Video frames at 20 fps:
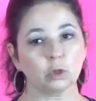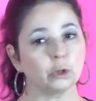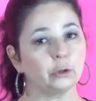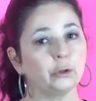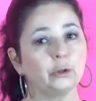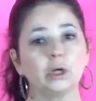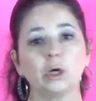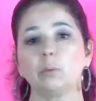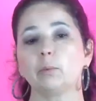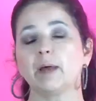
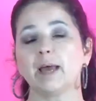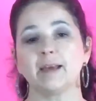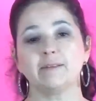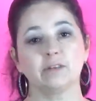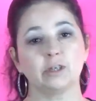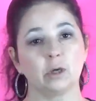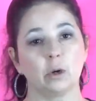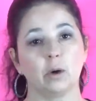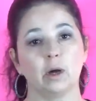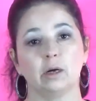You don't have
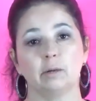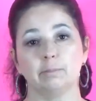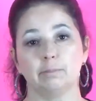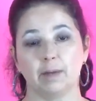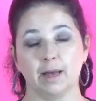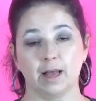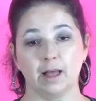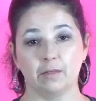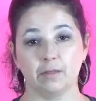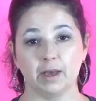to go out and
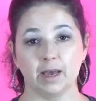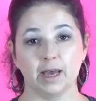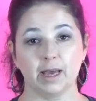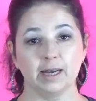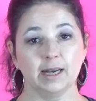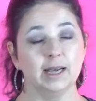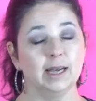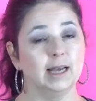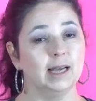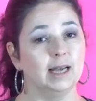buy
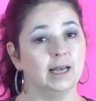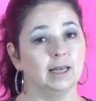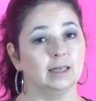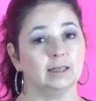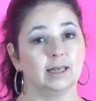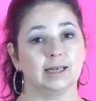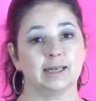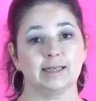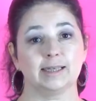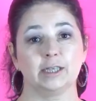that.
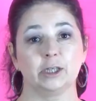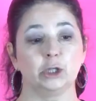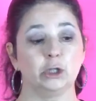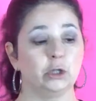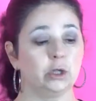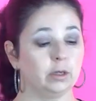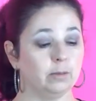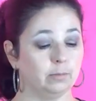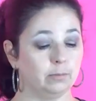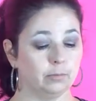Like I said, you
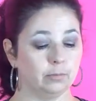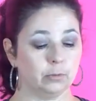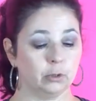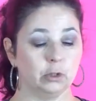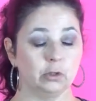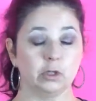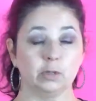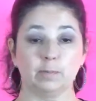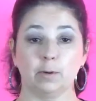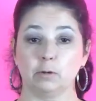can
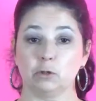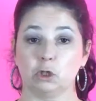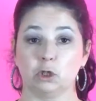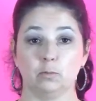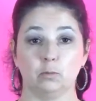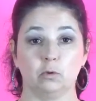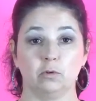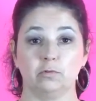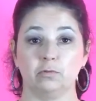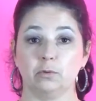use
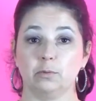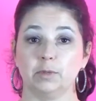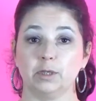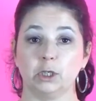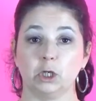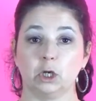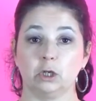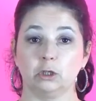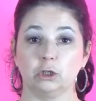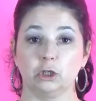poster board from the
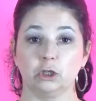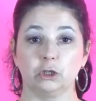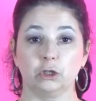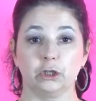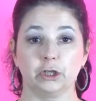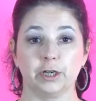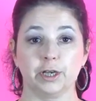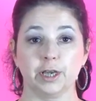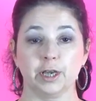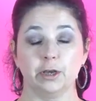Dollar
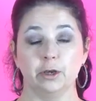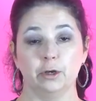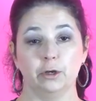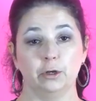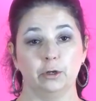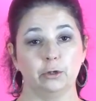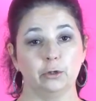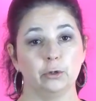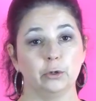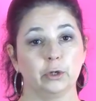Tree.
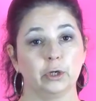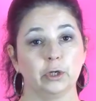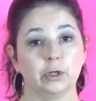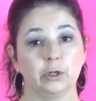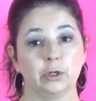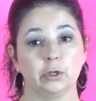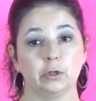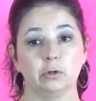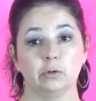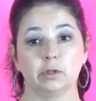You can
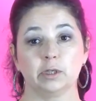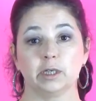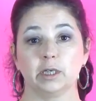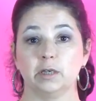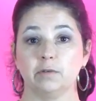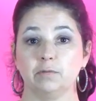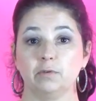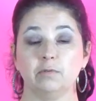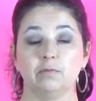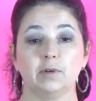use,
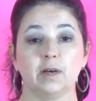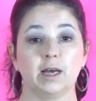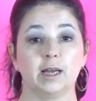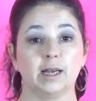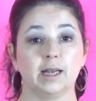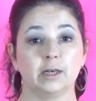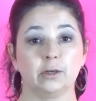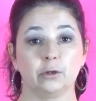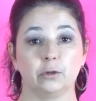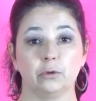if you find
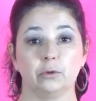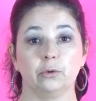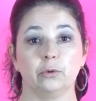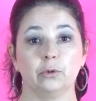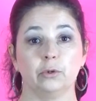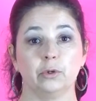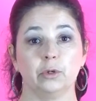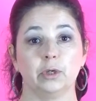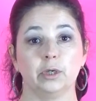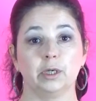like
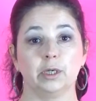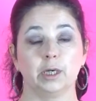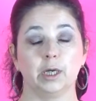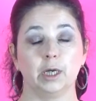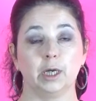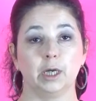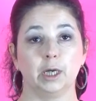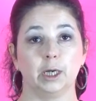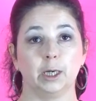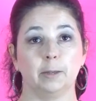good
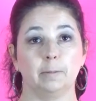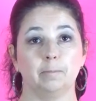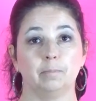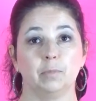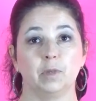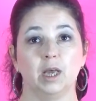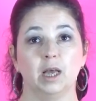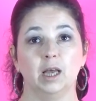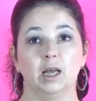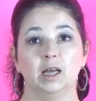
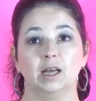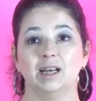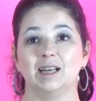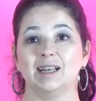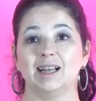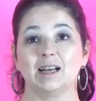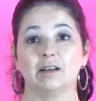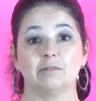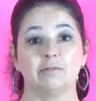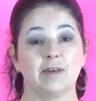
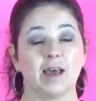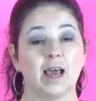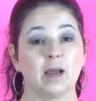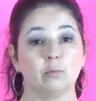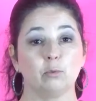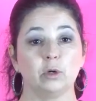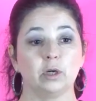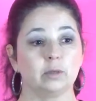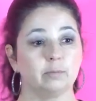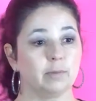like
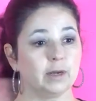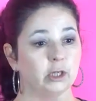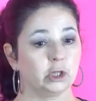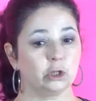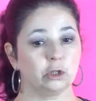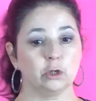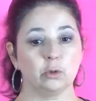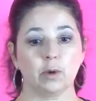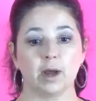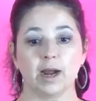fabric, make
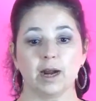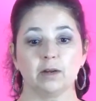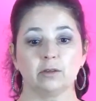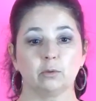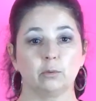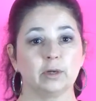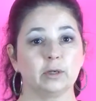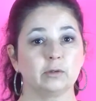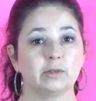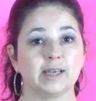sure you iron
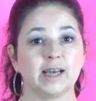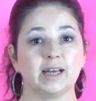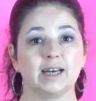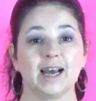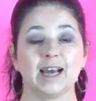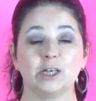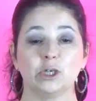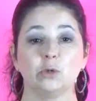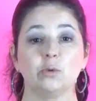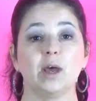the wrinkles out.
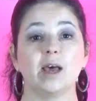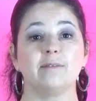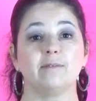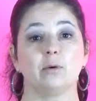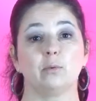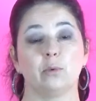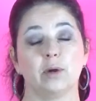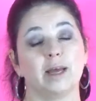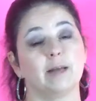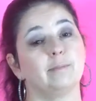I do have
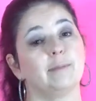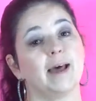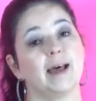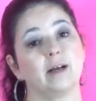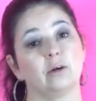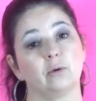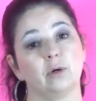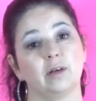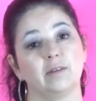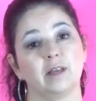a red
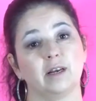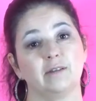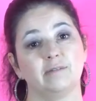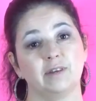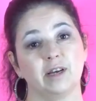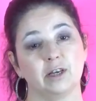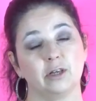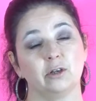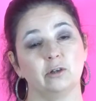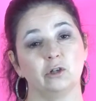background that I've
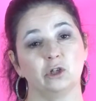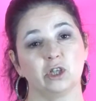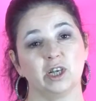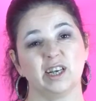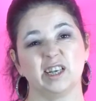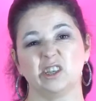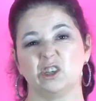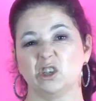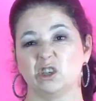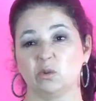not used
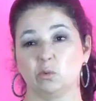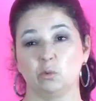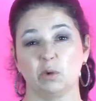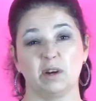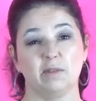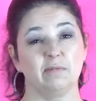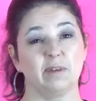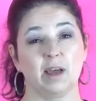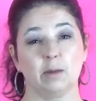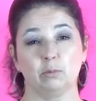yet. It's just
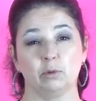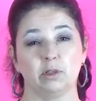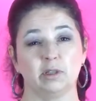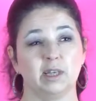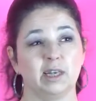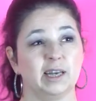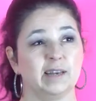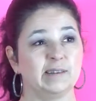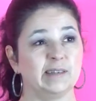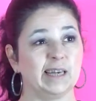red fabric
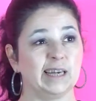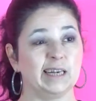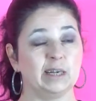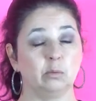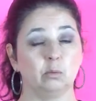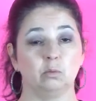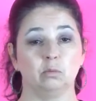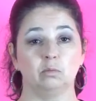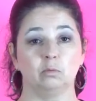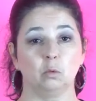that I got
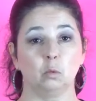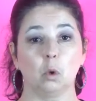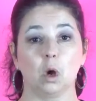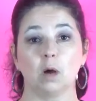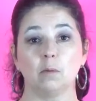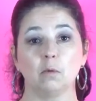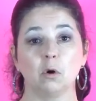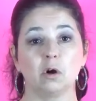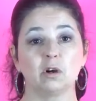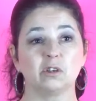at
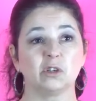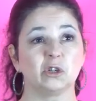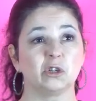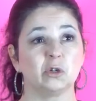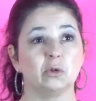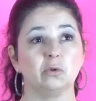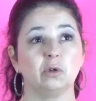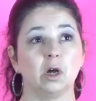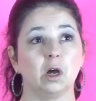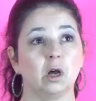Walmart. It's
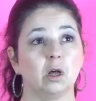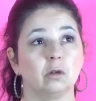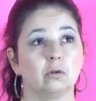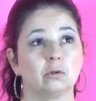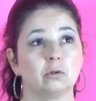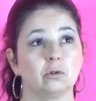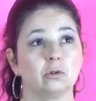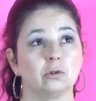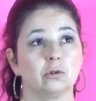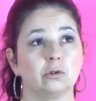$2,
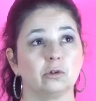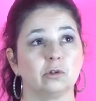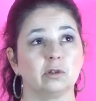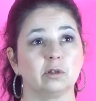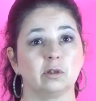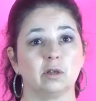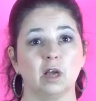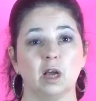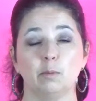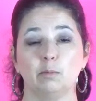
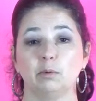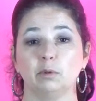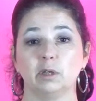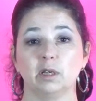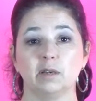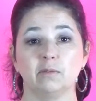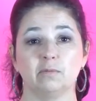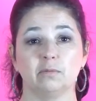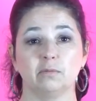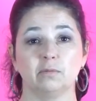I
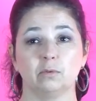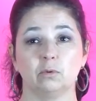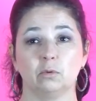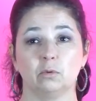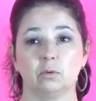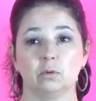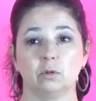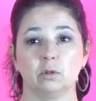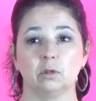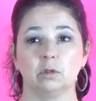believe,
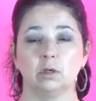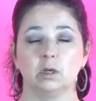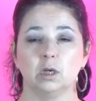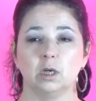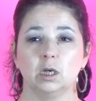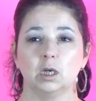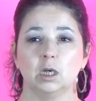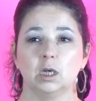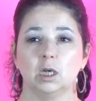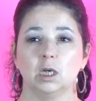for
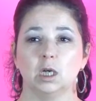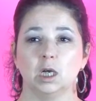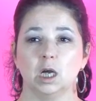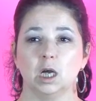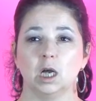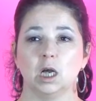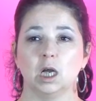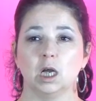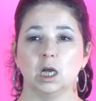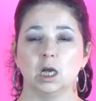
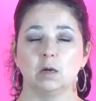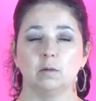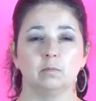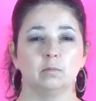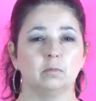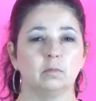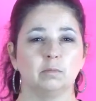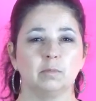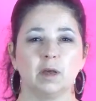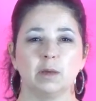
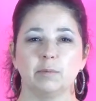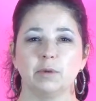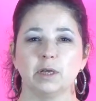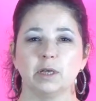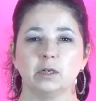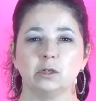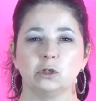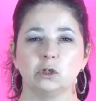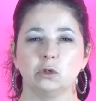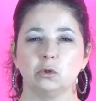
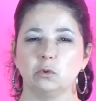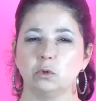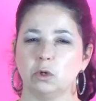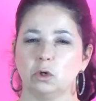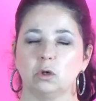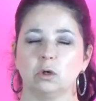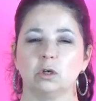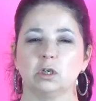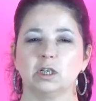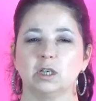maybe 2
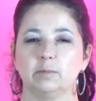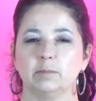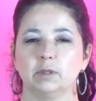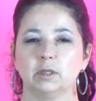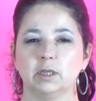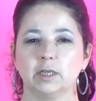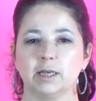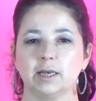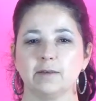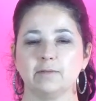yards, I
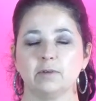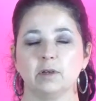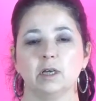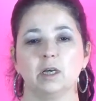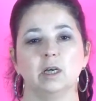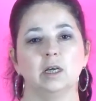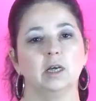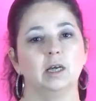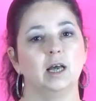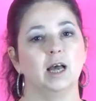believe.
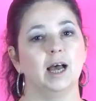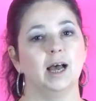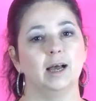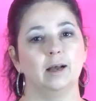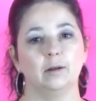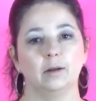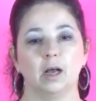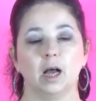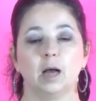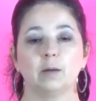
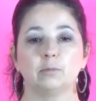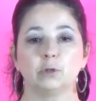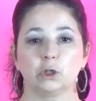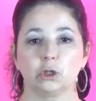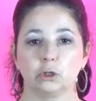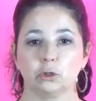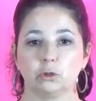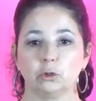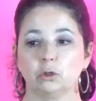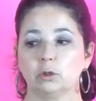I'm
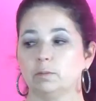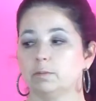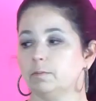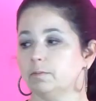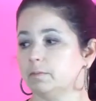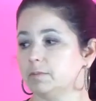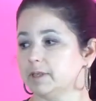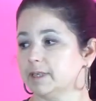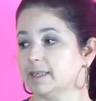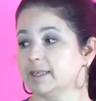sure
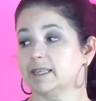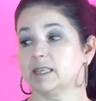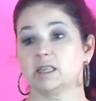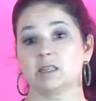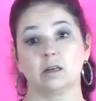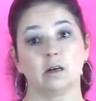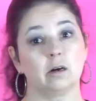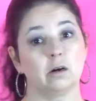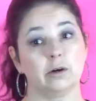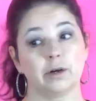since it's
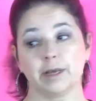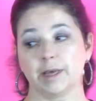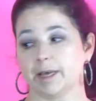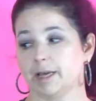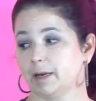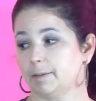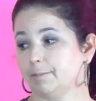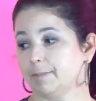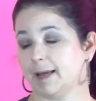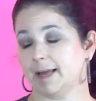already
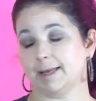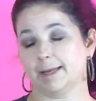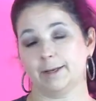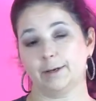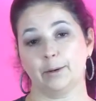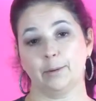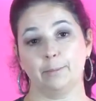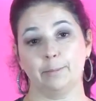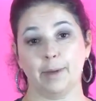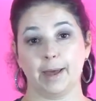in my
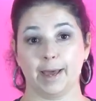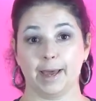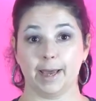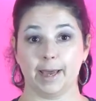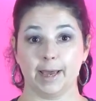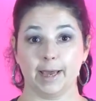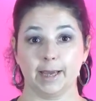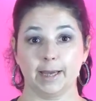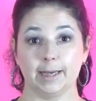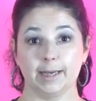little
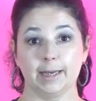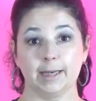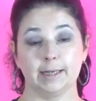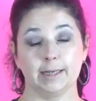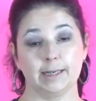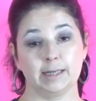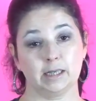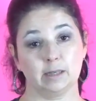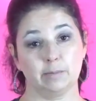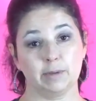bag, it
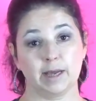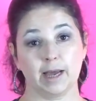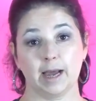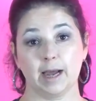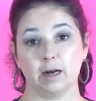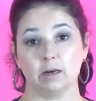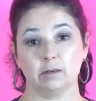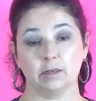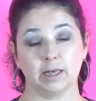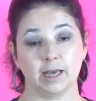needs to be
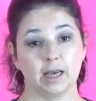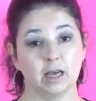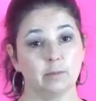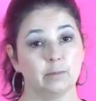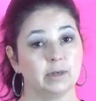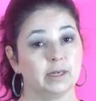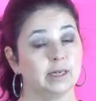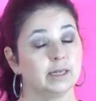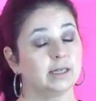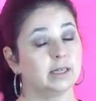ironed
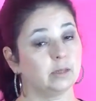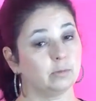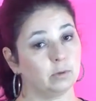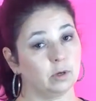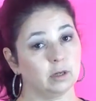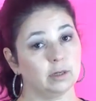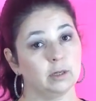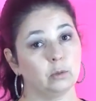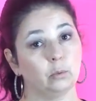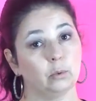out because it's
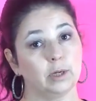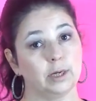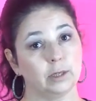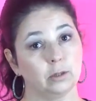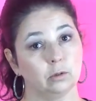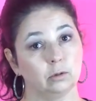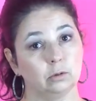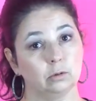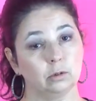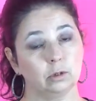probably
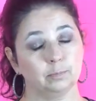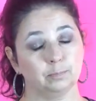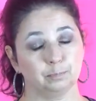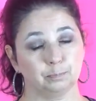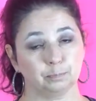wrinkled.